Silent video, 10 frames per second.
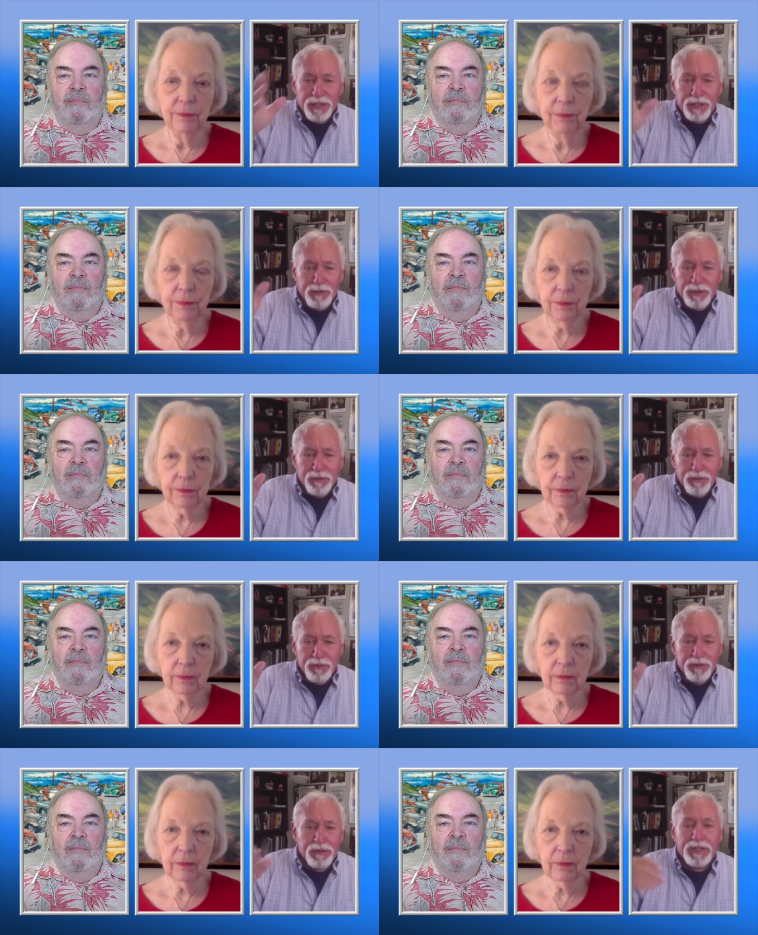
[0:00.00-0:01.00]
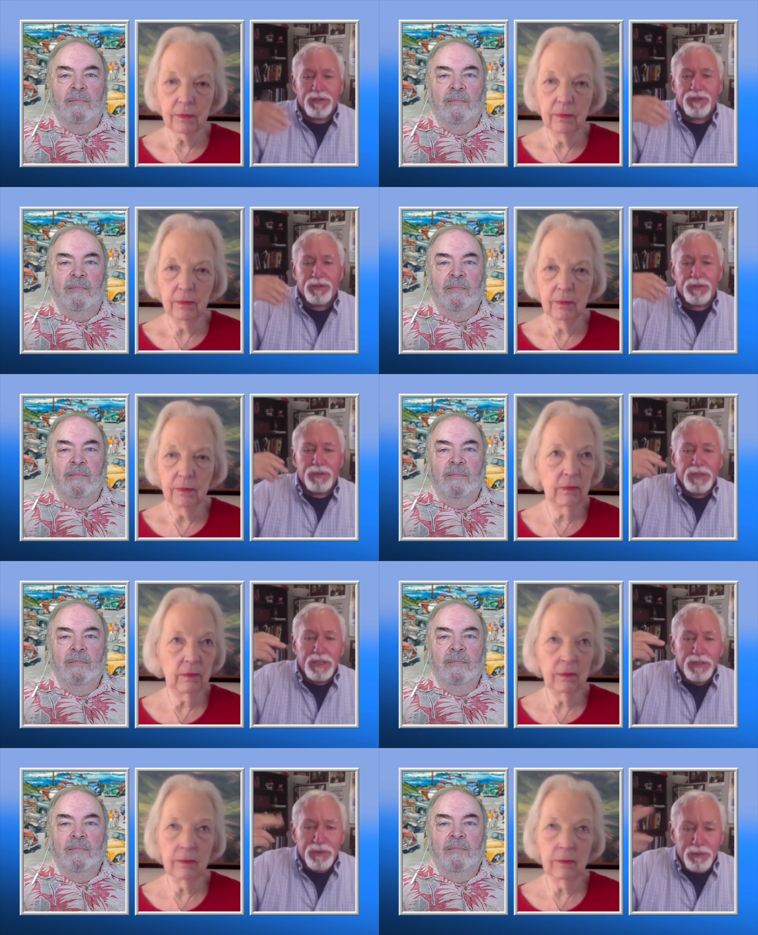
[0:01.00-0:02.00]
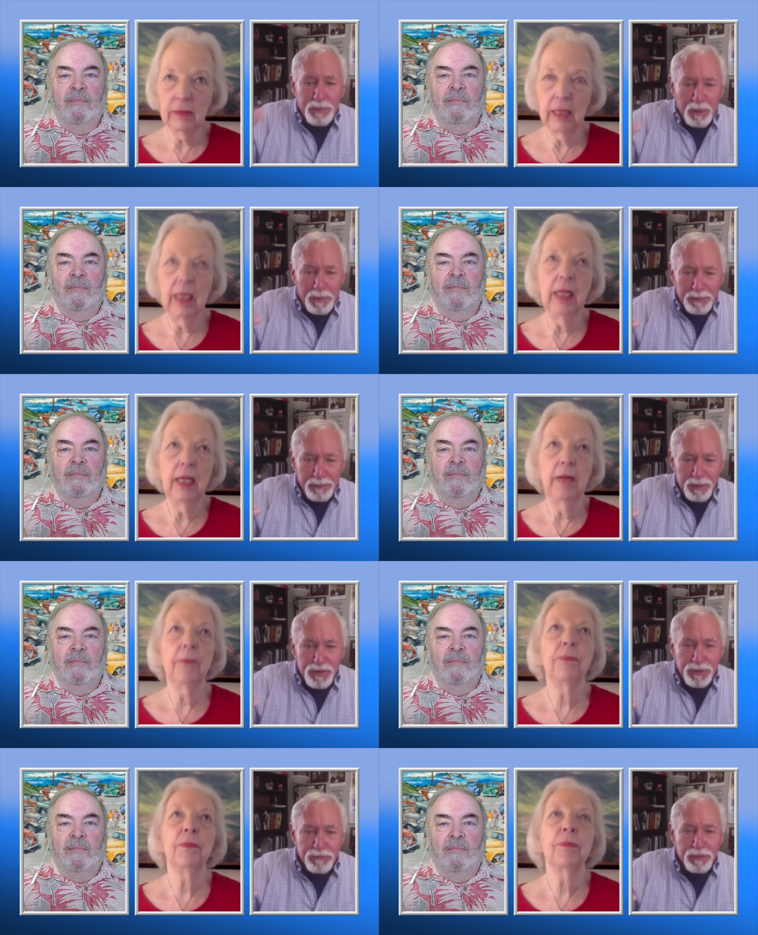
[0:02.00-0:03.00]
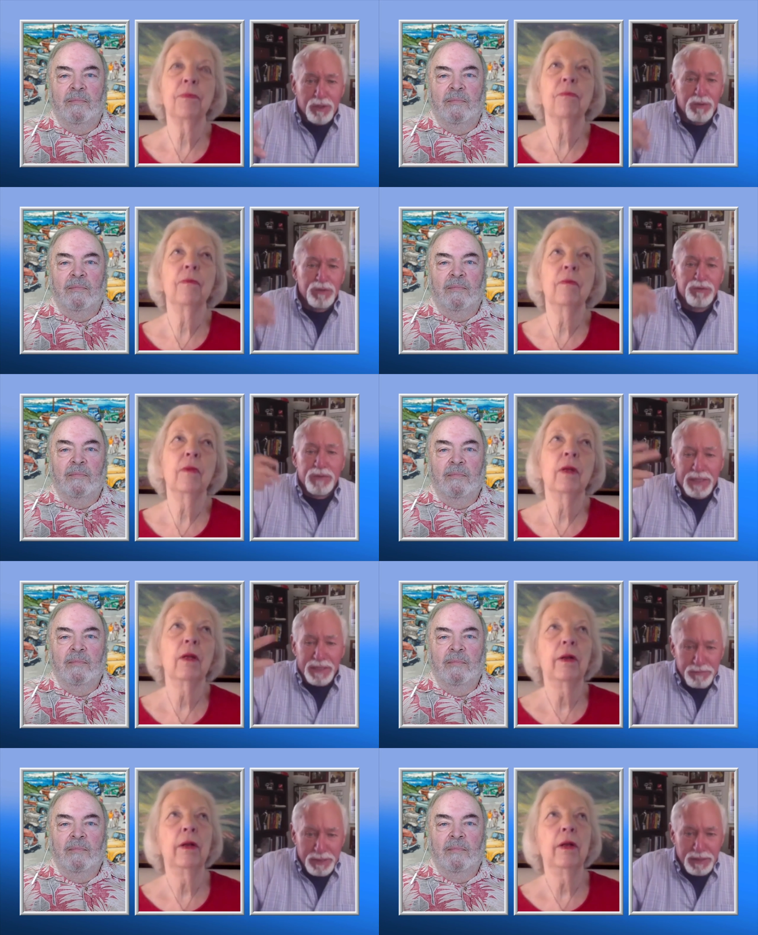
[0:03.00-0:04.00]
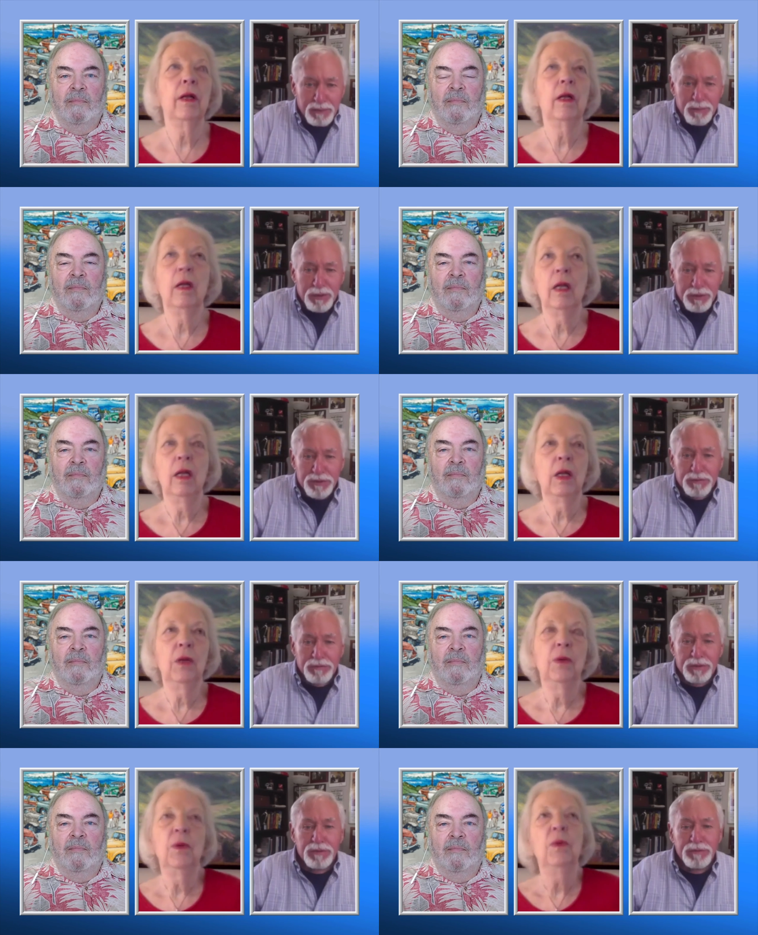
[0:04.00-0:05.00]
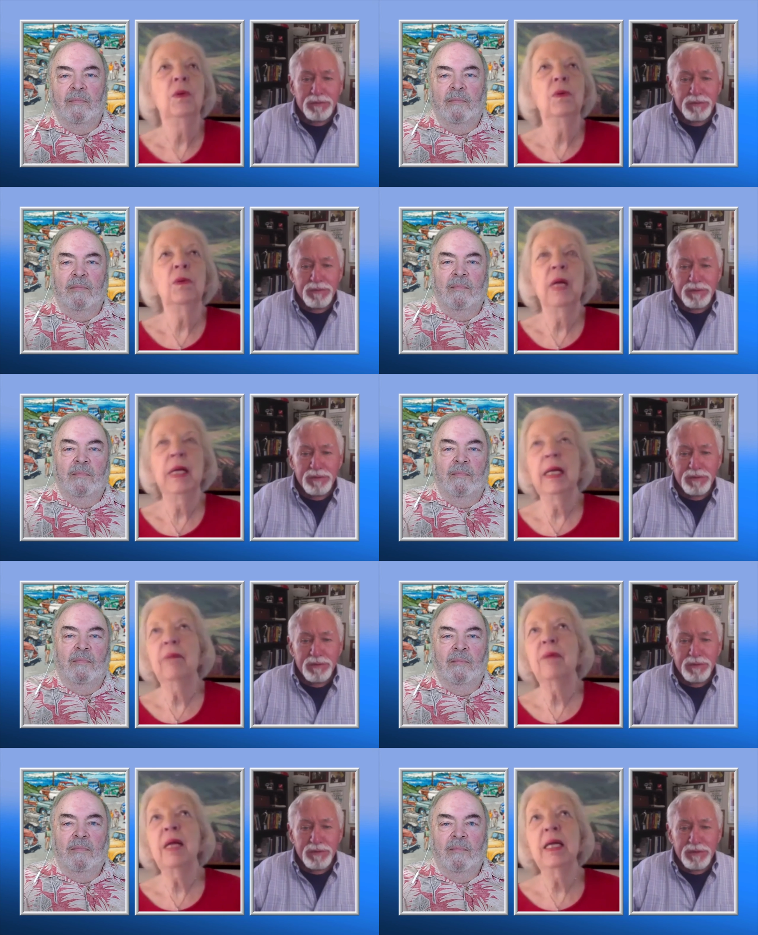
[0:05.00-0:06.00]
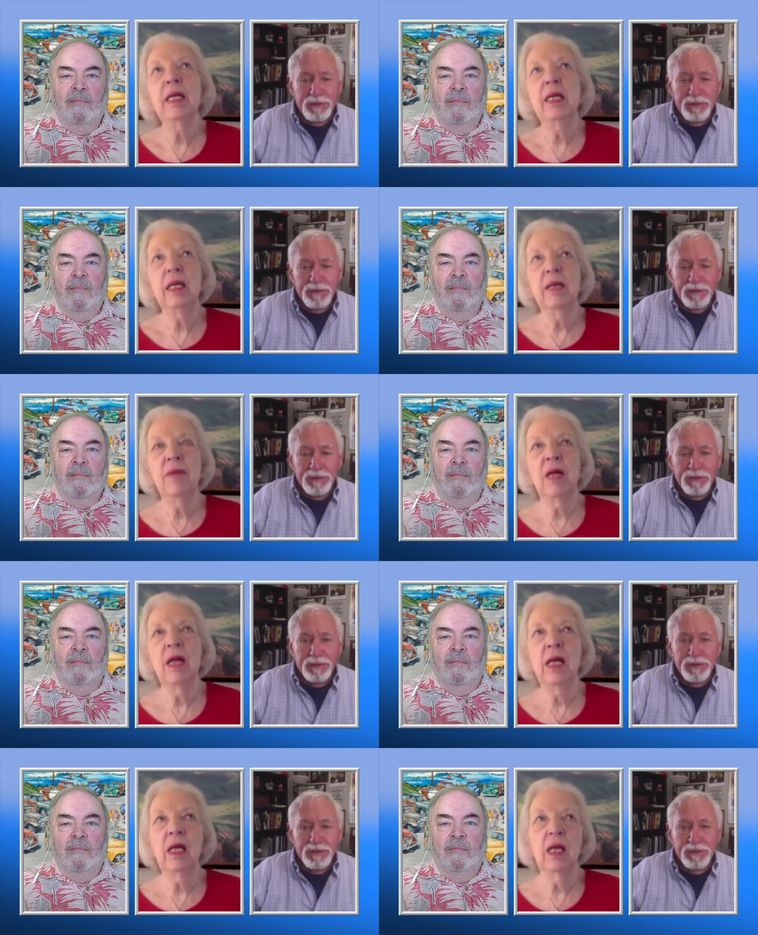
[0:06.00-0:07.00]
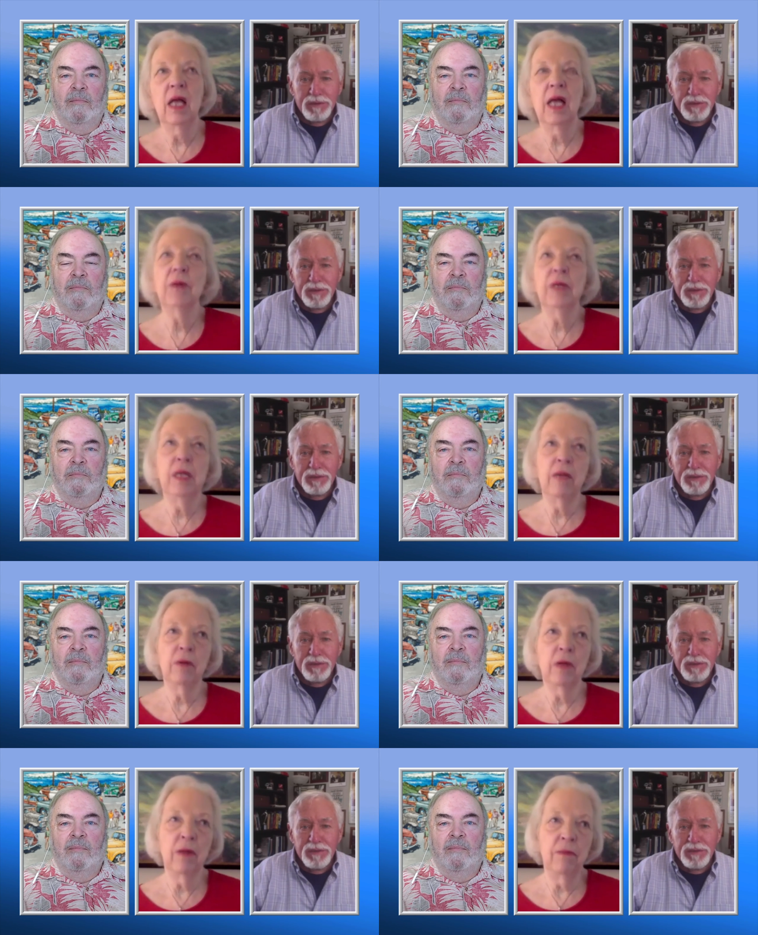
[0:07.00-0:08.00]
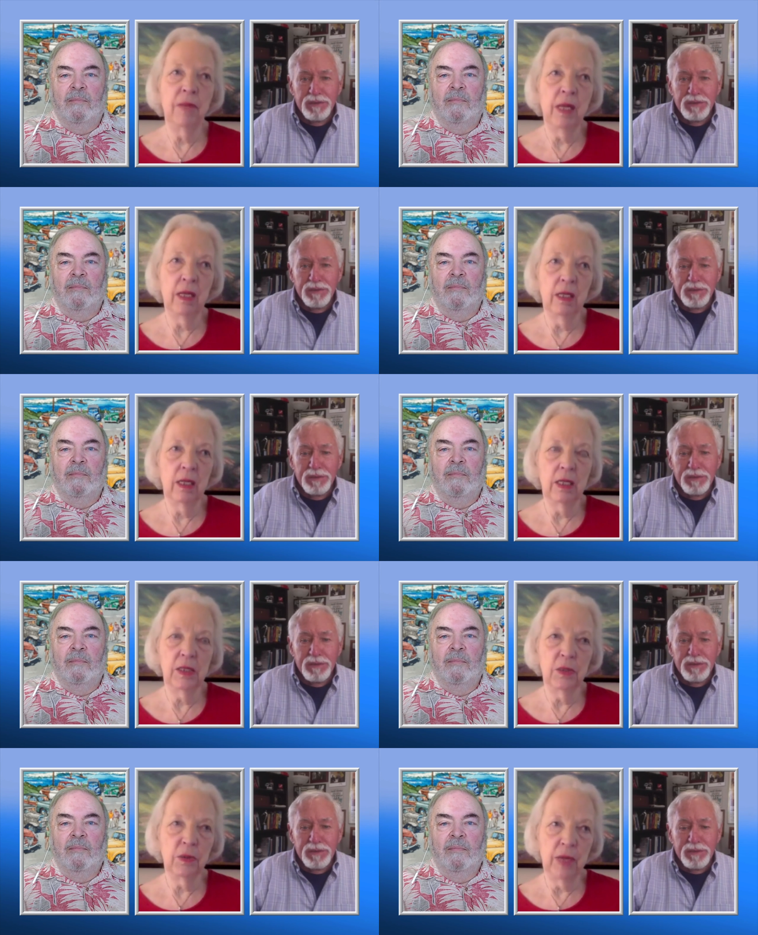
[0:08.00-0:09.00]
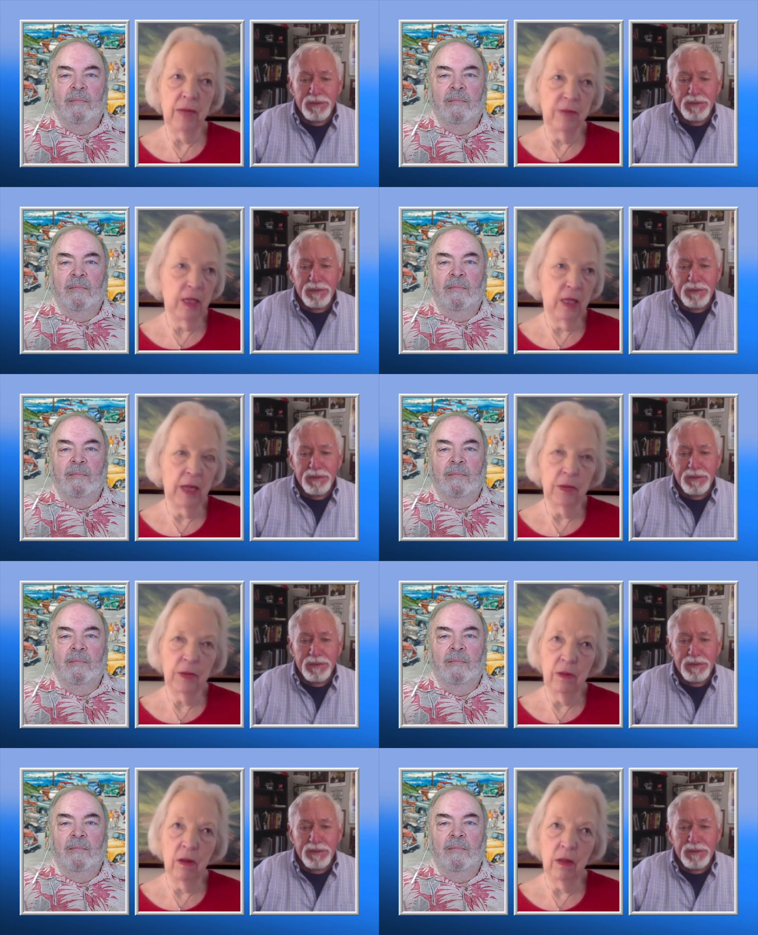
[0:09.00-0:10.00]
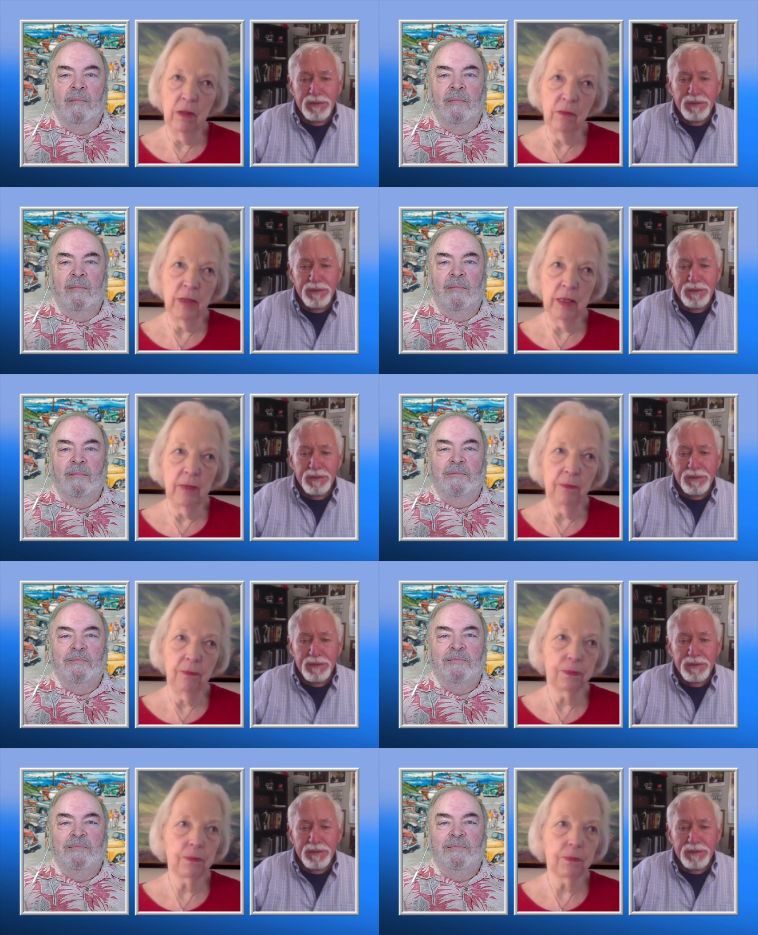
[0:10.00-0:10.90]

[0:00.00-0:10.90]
Speaker 1: characters. You don't like to do two Beaumont books in a row or two Ali Reynolds books in a row.
Speaker 2: Right. If I if I I could never have been Sue Grafton, I could not have written